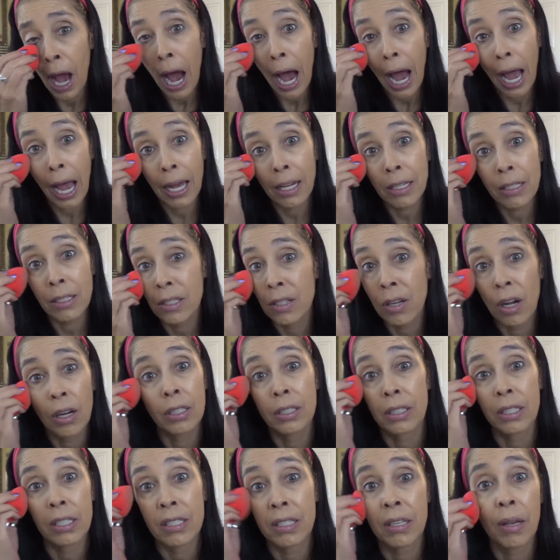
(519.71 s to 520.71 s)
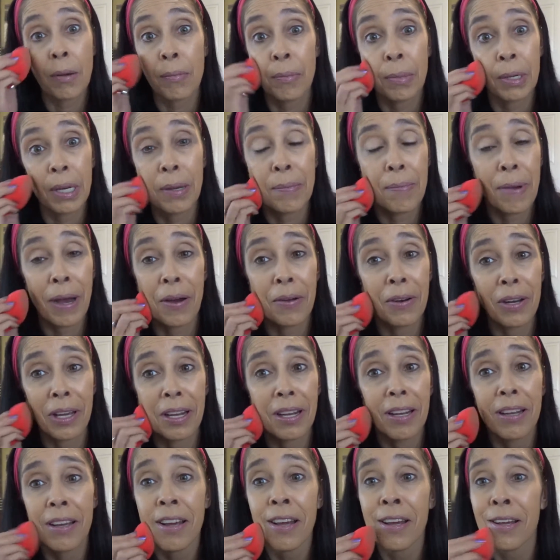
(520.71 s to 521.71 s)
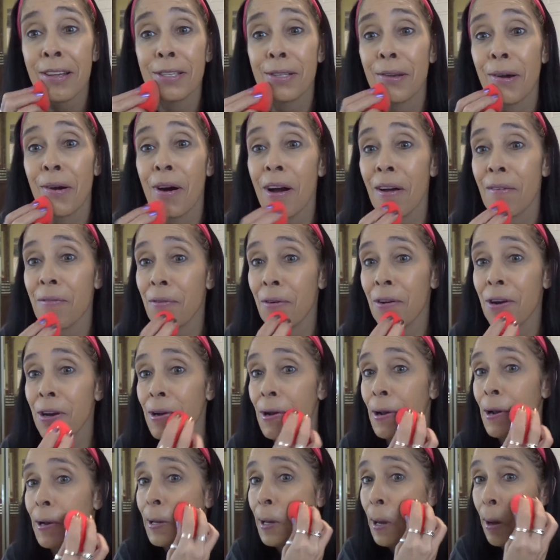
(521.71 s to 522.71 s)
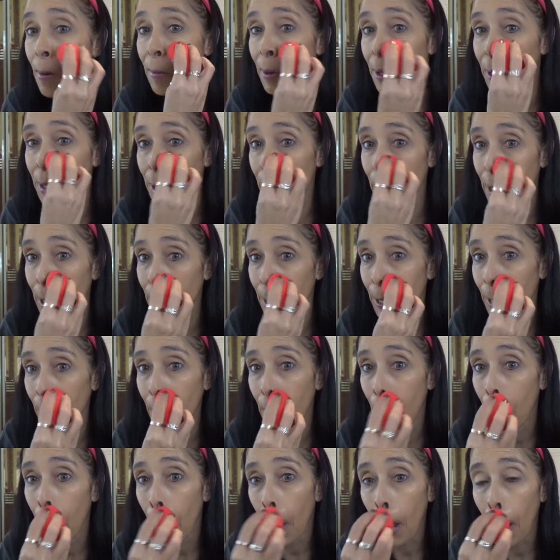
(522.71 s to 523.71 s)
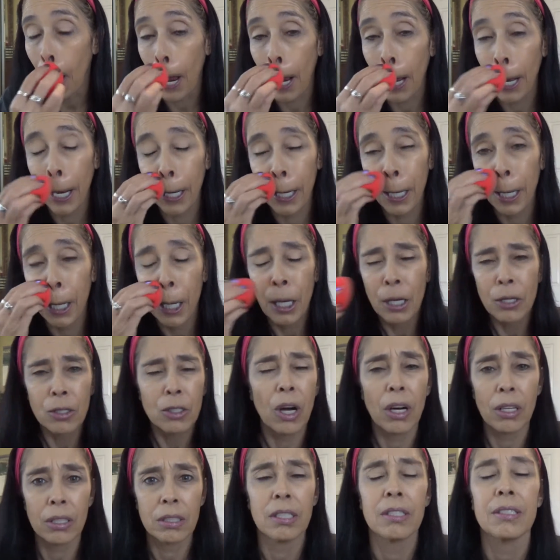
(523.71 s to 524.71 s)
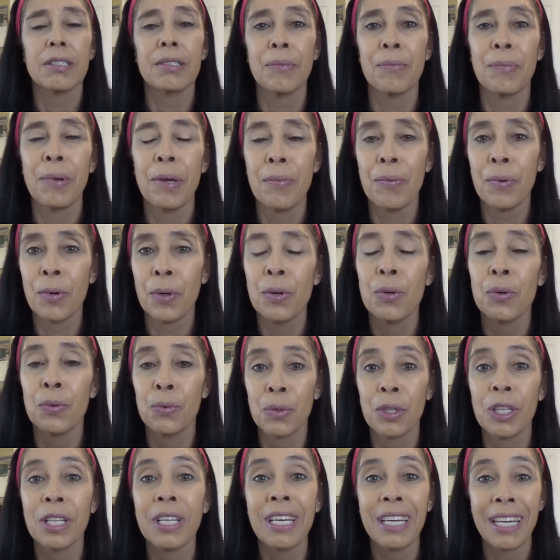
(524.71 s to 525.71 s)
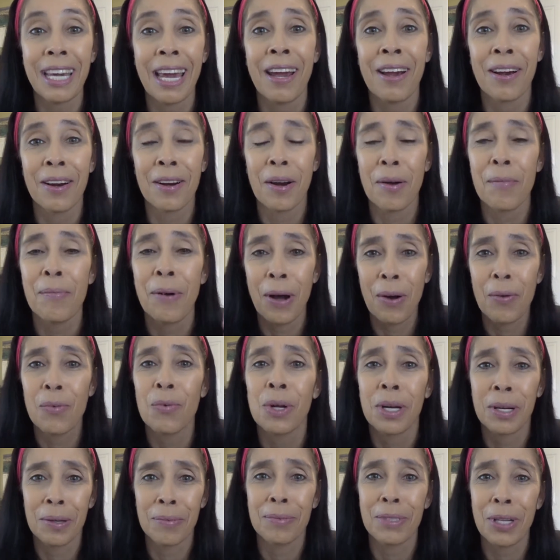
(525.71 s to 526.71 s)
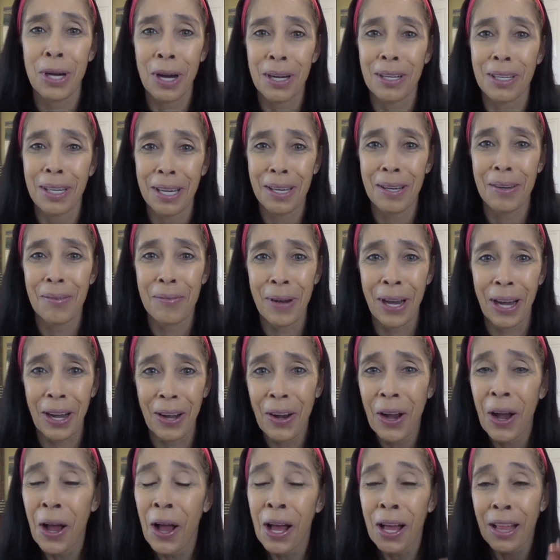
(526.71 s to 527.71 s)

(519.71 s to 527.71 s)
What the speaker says: I had to talk to somebody about it. So I figured I'd come on here and talk to some people who really care about what I'm talking about.